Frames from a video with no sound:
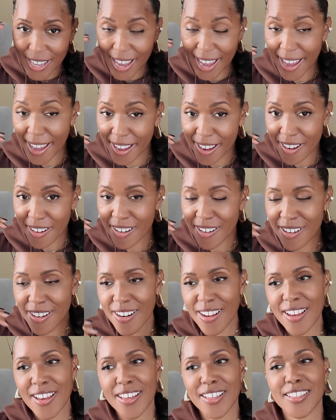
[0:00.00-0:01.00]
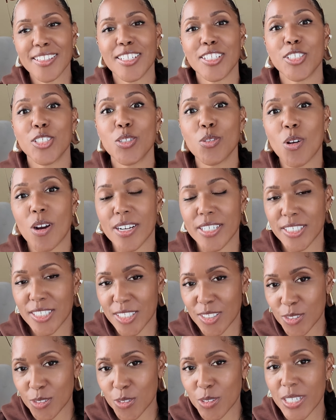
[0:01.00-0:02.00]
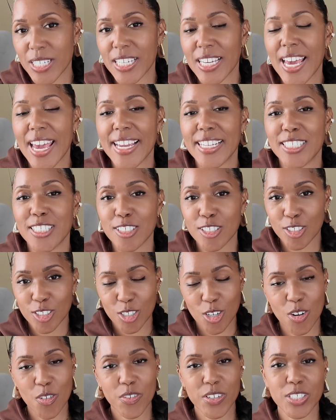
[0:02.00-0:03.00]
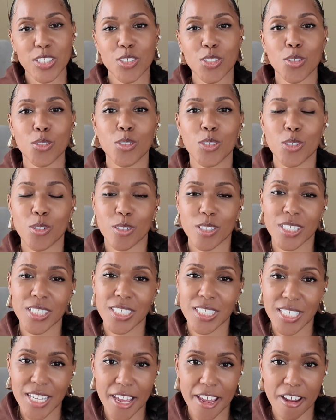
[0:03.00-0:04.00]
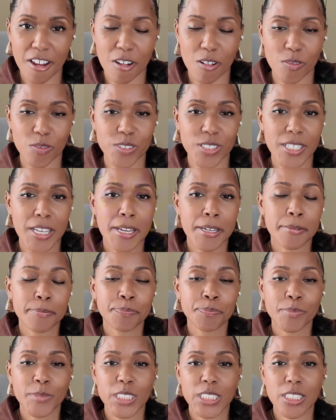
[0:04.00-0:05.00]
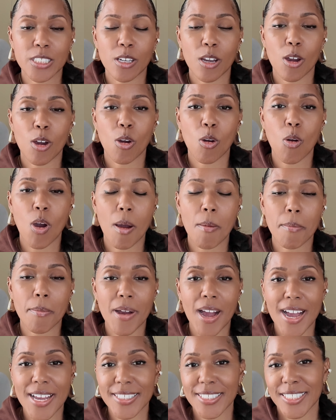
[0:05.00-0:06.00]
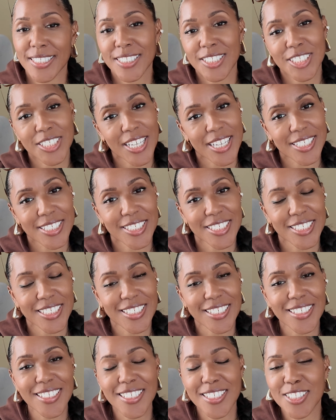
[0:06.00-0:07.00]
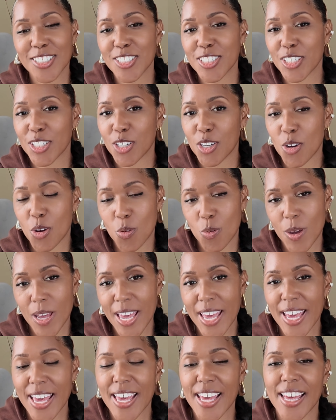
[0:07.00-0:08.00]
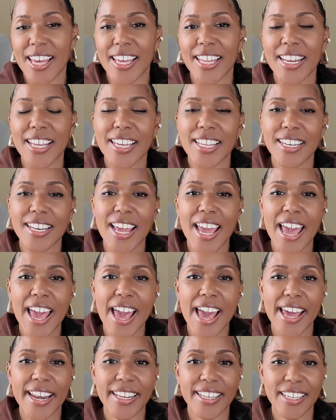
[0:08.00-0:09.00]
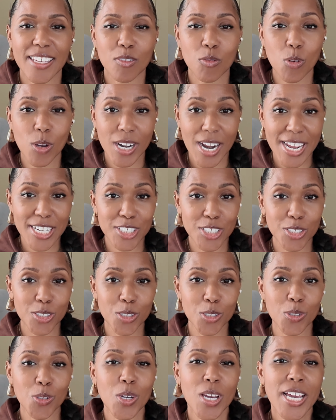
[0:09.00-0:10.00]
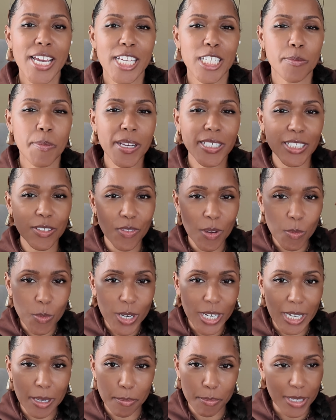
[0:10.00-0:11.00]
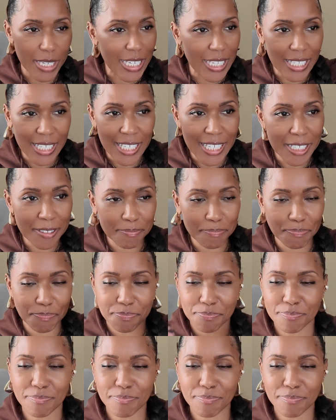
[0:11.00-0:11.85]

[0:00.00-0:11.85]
hair, then you are doing a disservice to yourselves. So my suggestion is to go ahead and add in what I do, especially if I'm wearing a beanie.